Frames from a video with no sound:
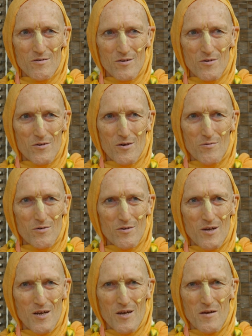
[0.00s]
So you don't
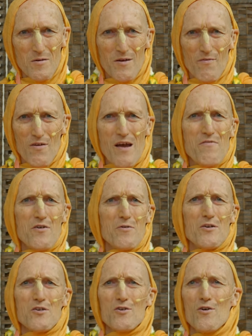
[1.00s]
if
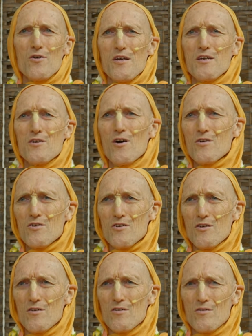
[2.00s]
everyone's talking
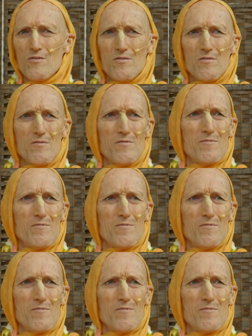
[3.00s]
nonsense,